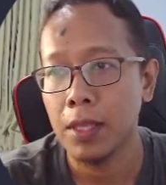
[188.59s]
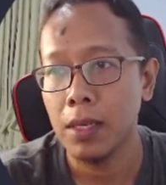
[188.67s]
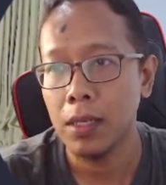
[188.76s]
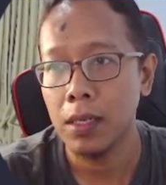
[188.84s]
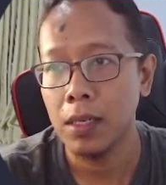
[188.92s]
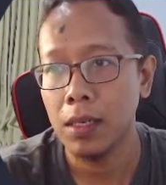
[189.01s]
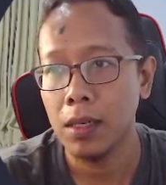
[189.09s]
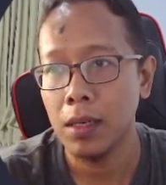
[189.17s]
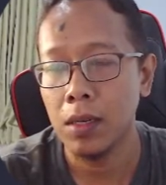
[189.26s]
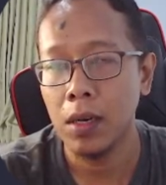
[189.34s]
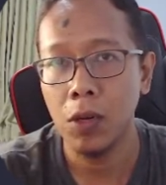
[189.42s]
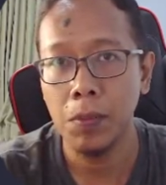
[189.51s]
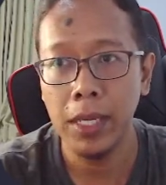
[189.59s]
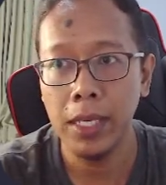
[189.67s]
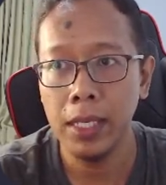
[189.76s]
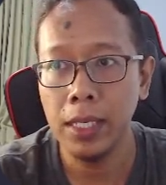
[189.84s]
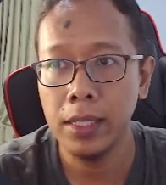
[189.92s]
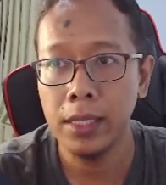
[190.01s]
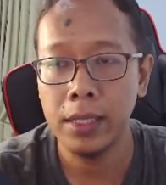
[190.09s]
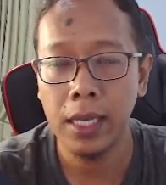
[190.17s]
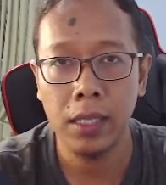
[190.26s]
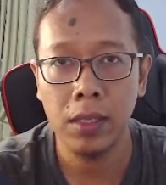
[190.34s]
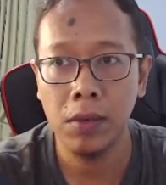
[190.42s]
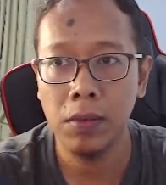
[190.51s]
how many
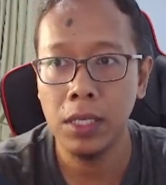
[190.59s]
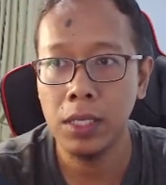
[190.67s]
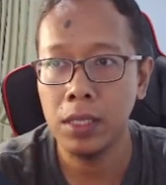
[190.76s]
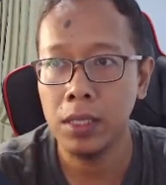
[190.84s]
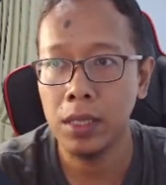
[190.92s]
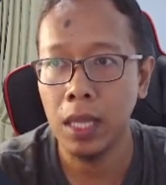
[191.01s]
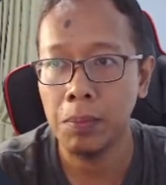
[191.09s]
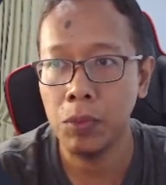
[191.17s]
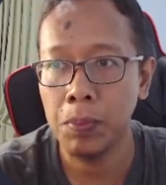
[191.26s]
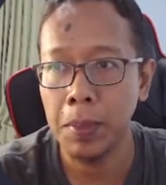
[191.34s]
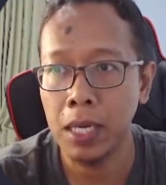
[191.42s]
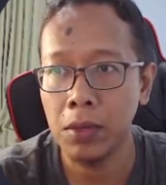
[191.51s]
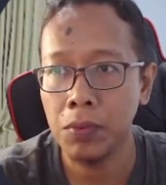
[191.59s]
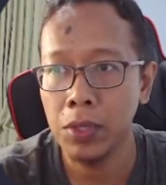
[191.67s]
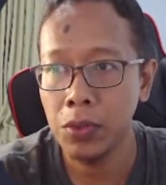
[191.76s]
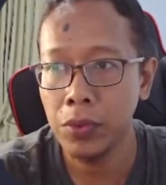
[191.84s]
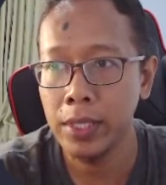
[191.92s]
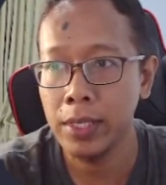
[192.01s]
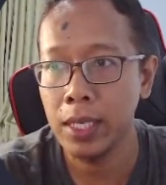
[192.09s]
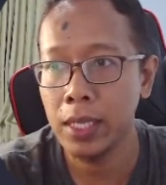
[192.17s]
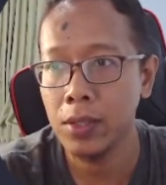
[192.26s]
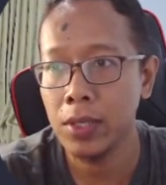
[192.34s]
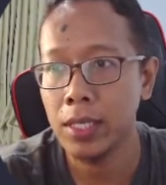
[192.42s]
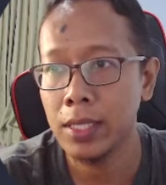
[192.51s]
child of this tab per view widget
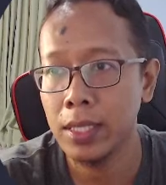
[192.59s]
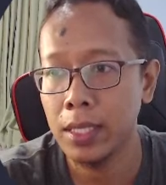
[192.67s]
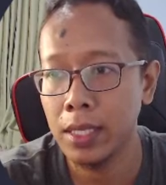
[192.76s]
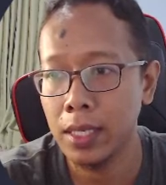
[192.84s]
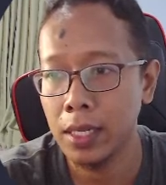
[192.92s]
you can see here.